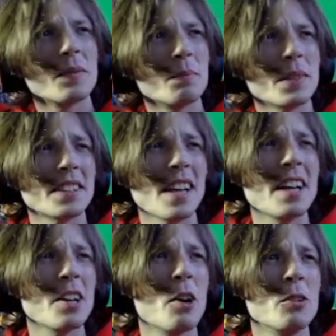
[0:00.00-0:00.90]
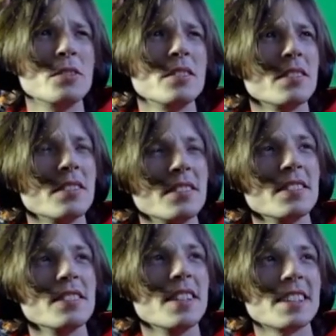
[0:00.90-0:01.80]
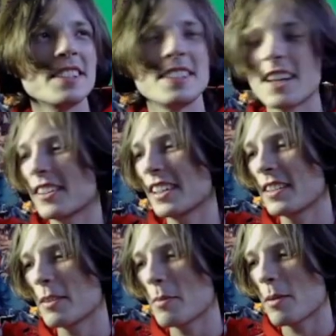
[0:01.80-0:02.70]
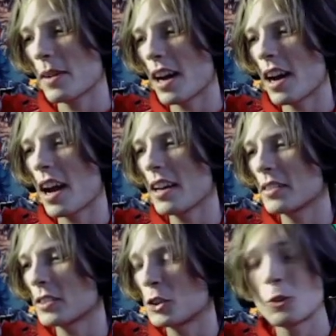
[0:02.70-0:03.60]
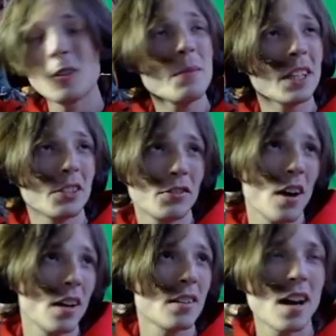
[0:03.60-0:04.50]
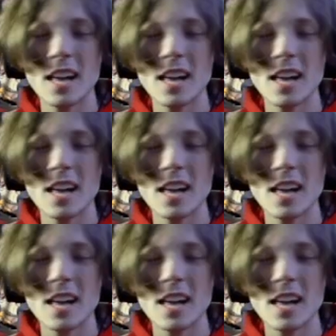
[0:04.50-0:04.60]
Because I don't necessarily at the moment. I streaming is fun.